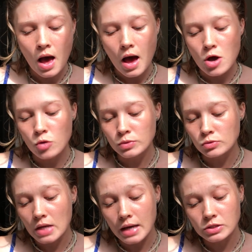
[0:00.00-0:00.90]
I hope you
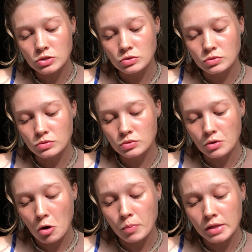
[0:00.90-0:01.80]
die soon.
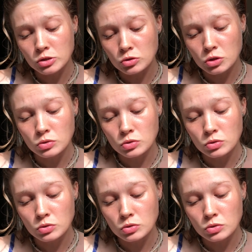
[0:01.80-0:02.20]
Hope I do too